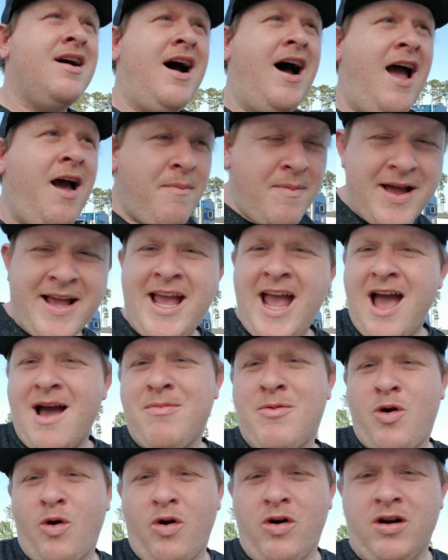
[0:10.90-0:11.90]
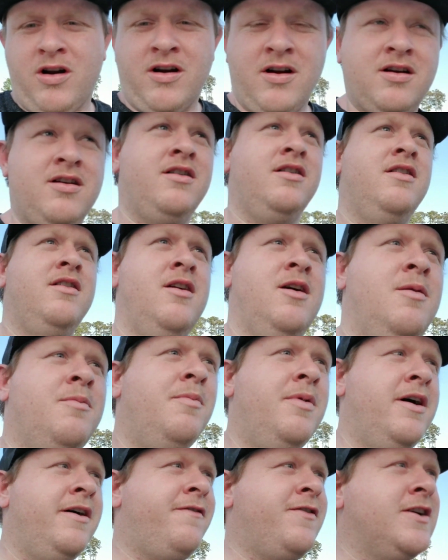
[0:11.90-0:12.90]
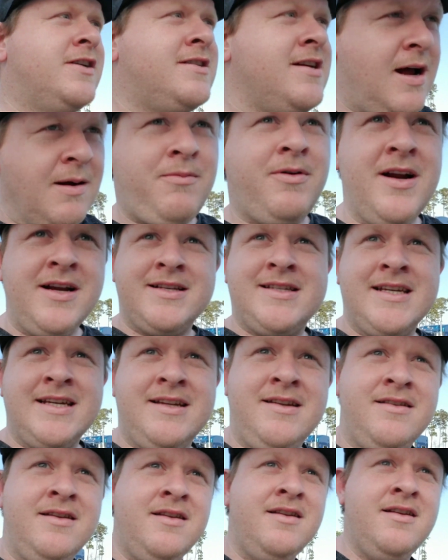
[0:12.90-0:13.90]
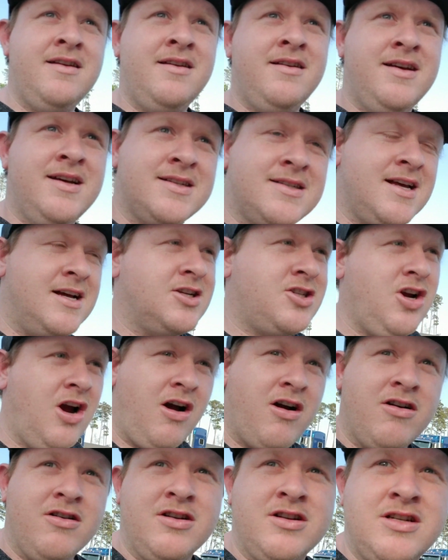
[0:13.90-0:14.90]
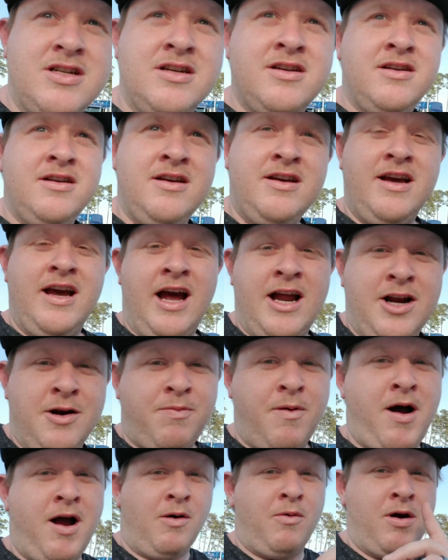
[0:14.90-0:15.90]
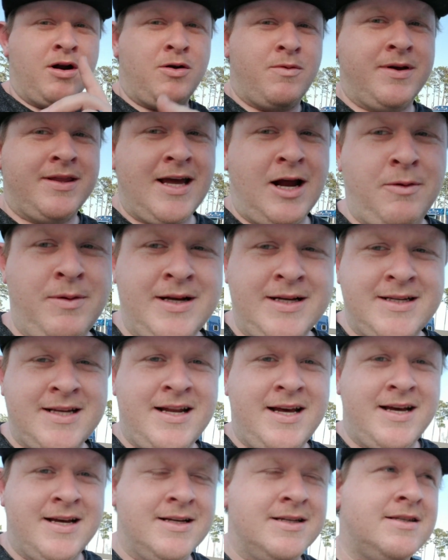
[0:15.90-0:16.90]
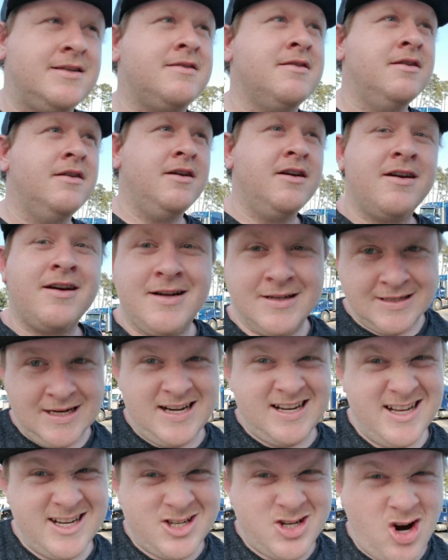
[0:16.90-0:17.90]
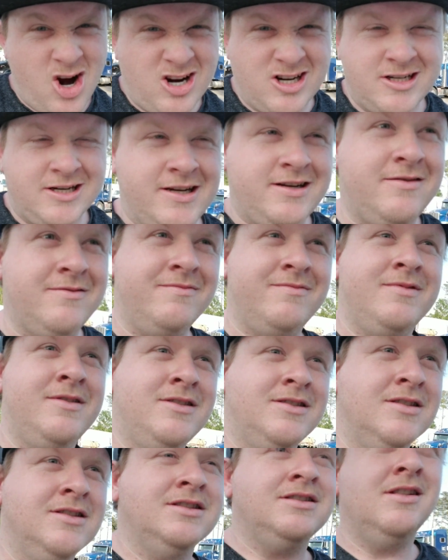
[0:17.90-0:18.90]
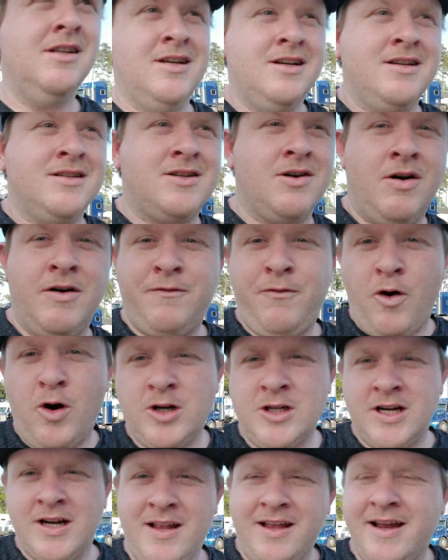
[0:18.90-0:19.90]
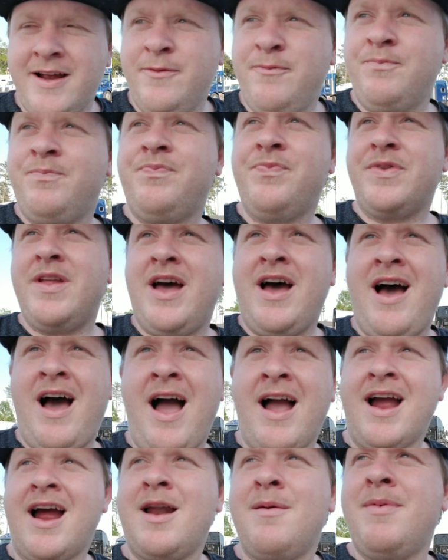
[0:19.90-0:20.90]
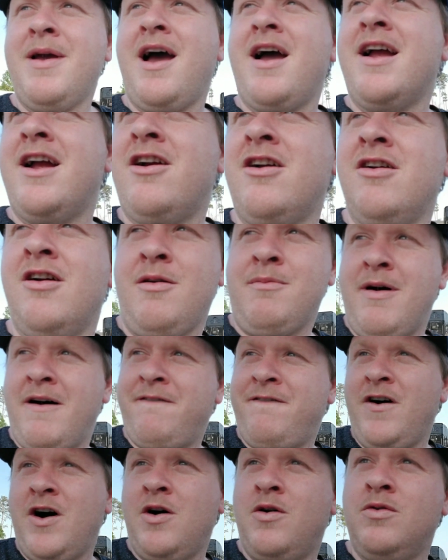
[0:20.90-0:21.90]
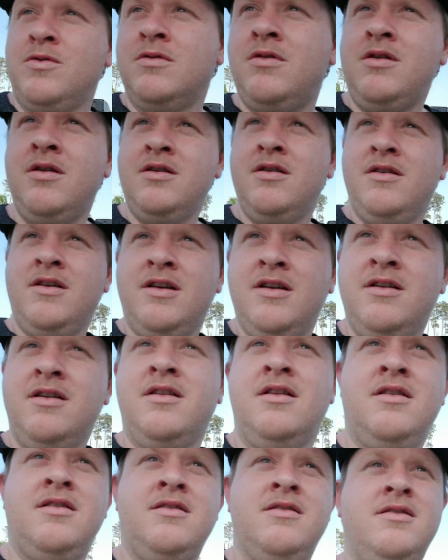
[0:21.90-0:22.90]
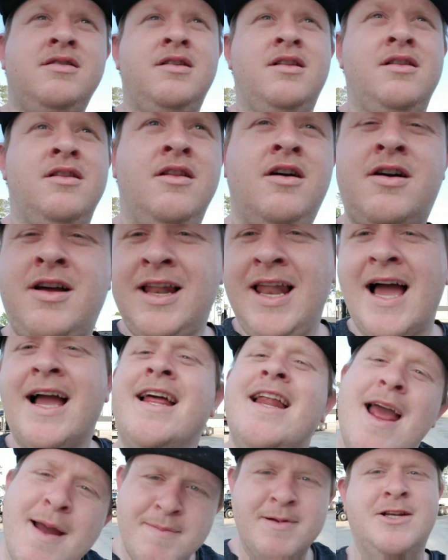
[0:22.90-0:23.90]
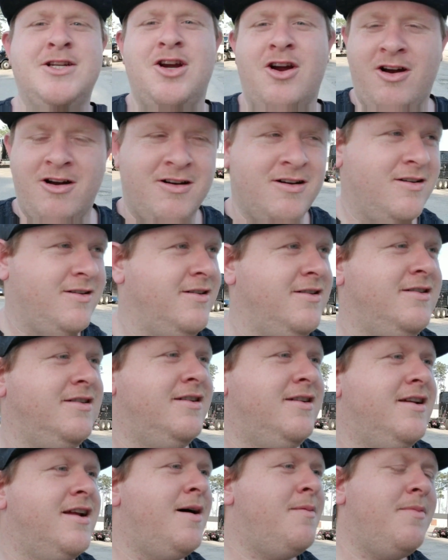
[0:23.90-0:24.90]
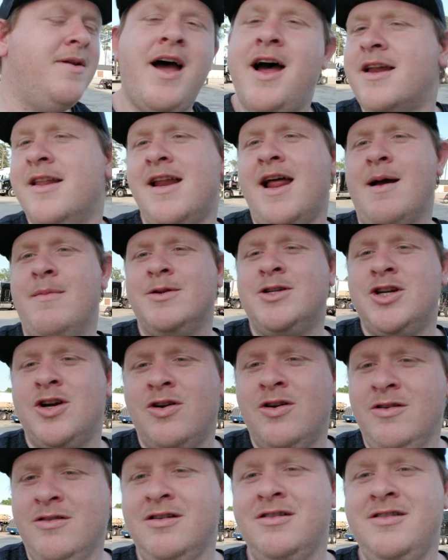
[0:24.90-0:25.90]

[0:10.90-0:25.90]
I have my camcorder, but for some reason, it's not charged. And you're probably wondering what that reason is, because I didn't charge it. So unfortunately, I gotta be out here on my phone, looking like an amateur. I'm not an amateur.